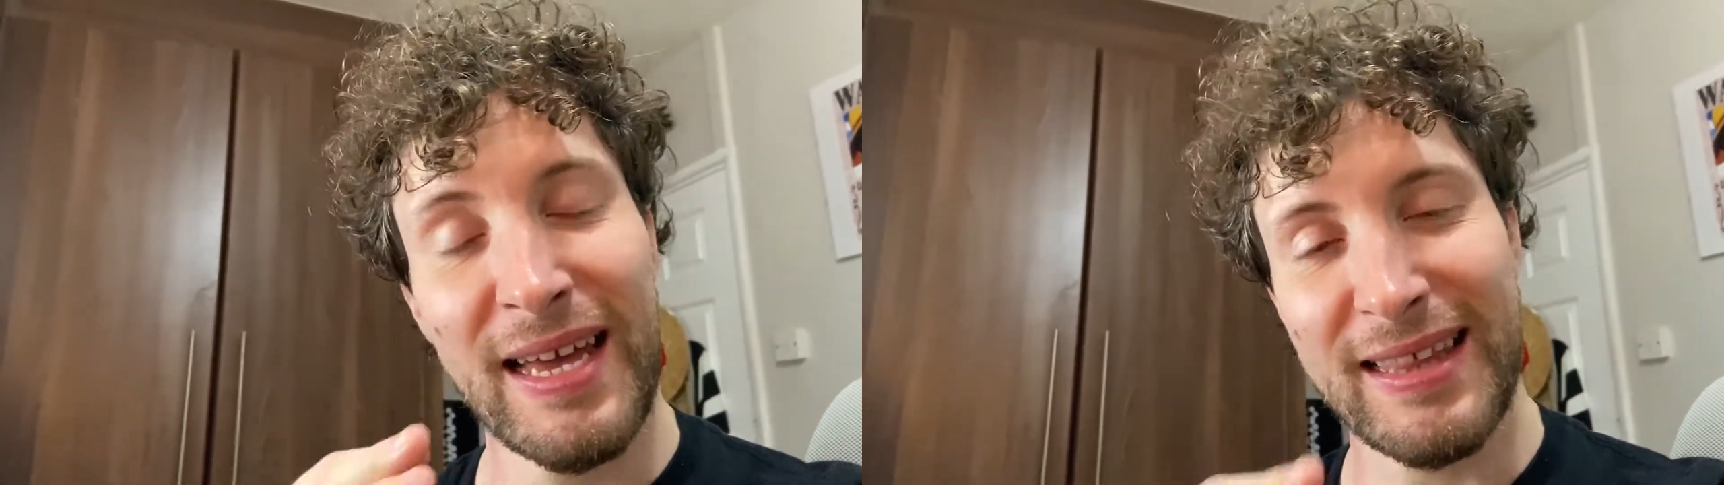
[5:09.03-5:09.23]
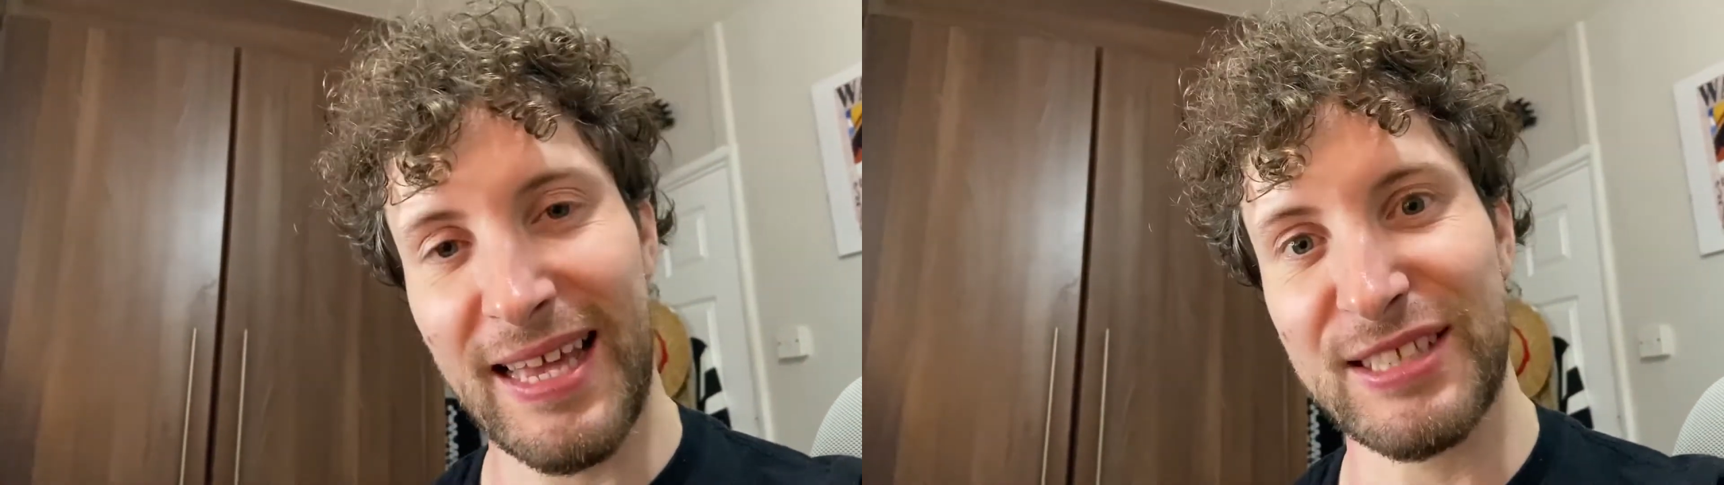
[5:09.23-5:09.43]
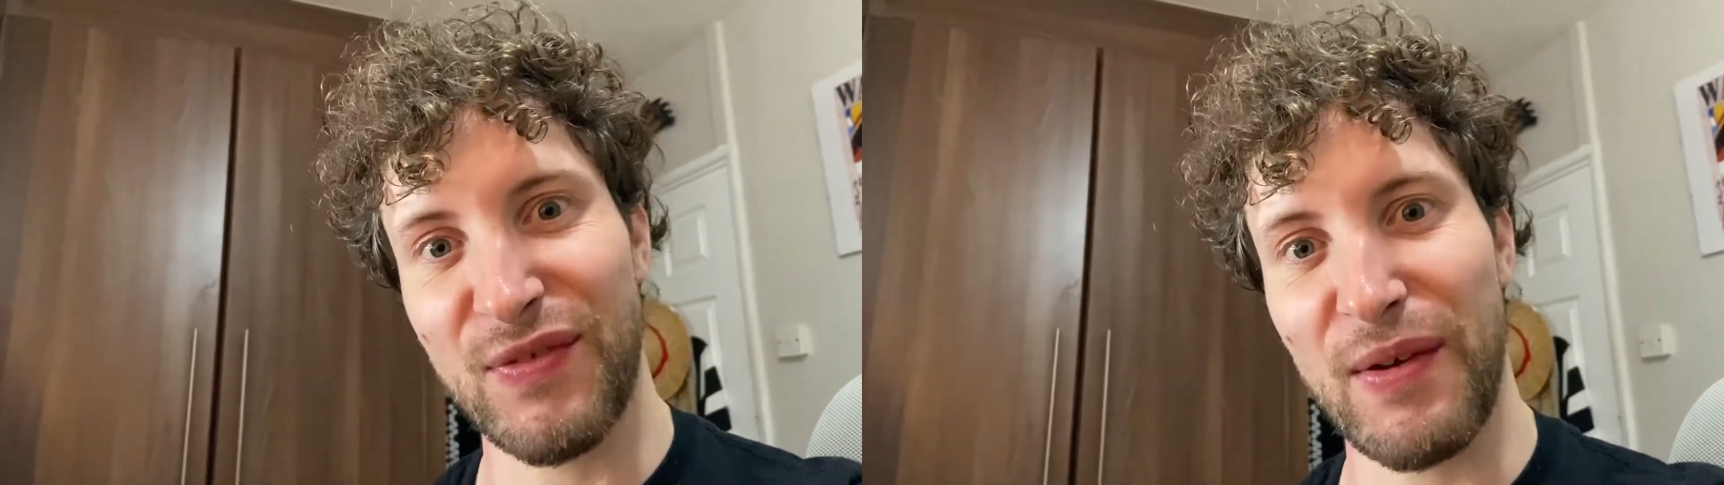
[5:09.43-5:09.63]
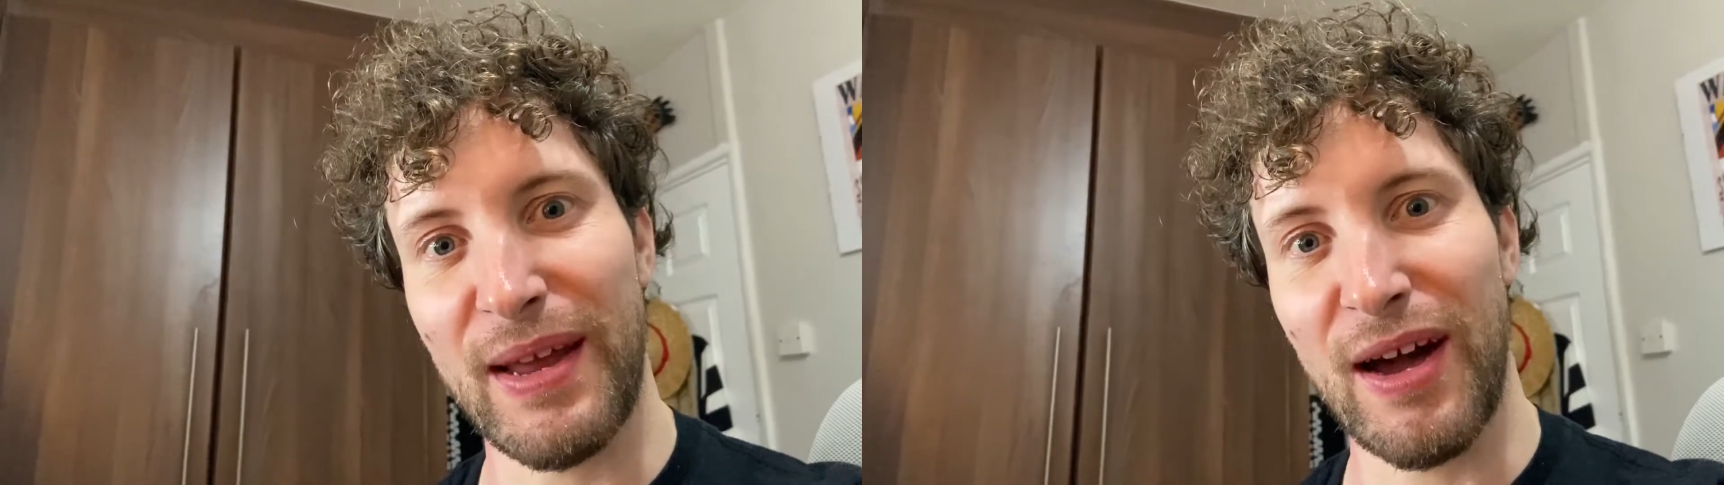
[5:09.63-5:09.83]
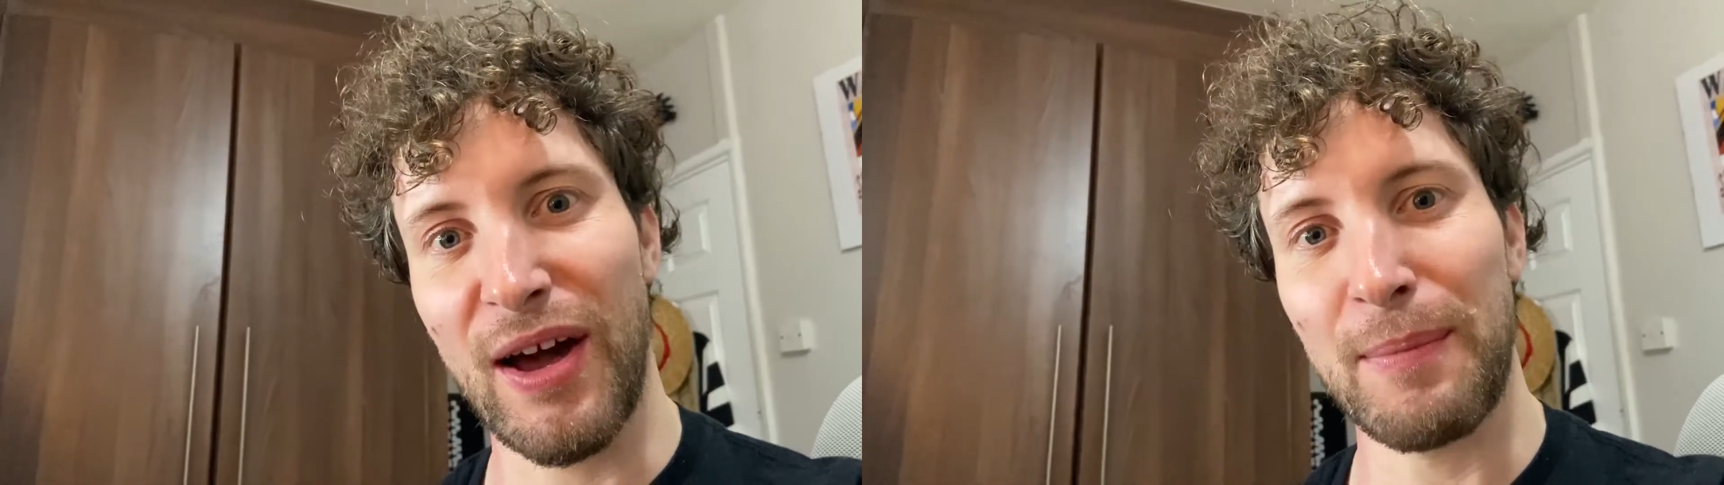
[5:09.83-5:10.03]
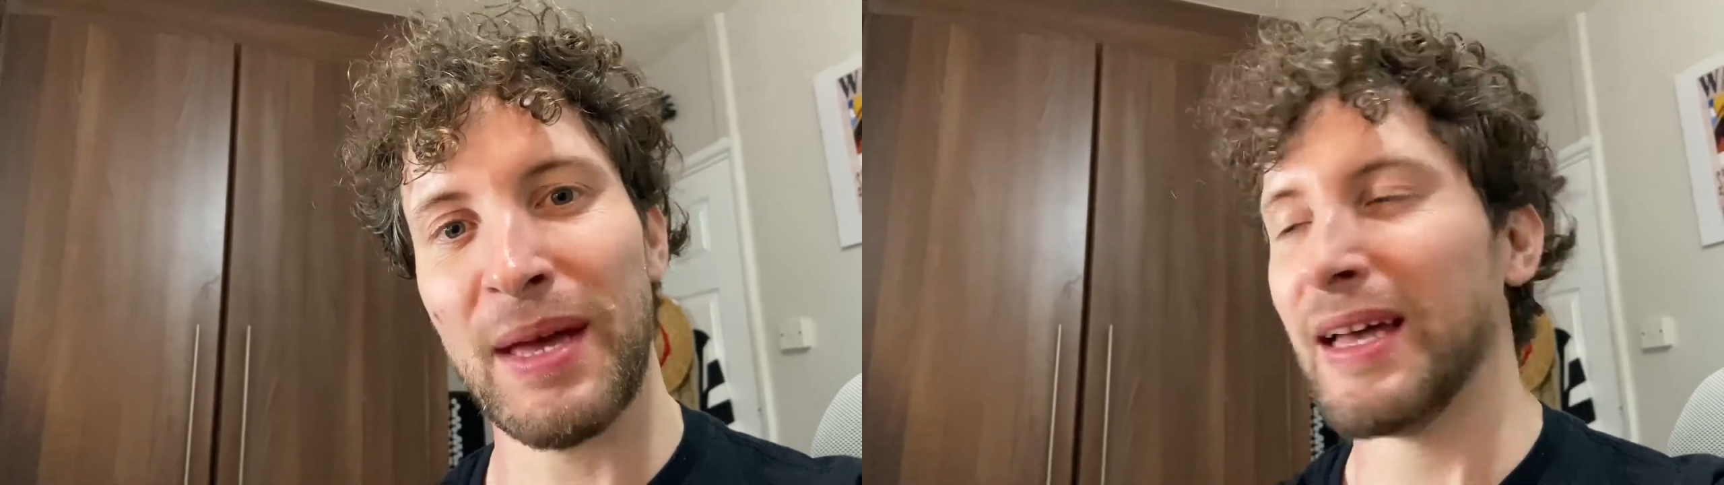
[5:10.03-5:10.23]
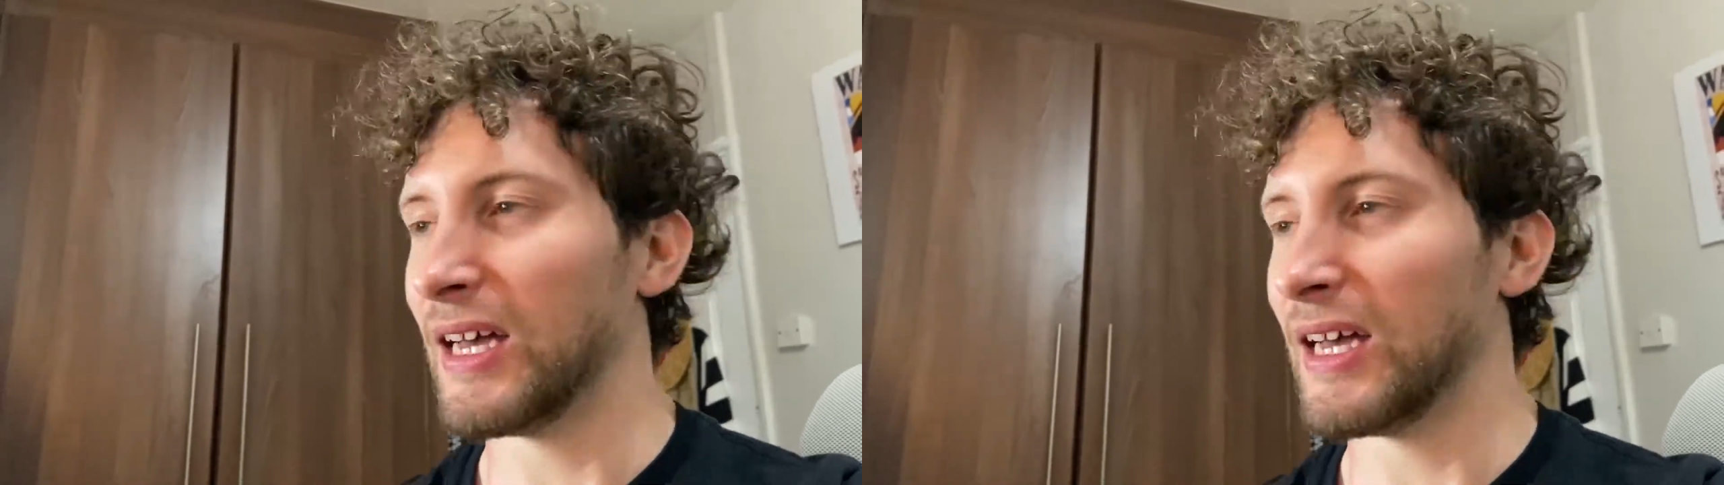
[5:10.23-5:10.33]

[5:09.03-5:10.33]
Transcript: and that's very hype.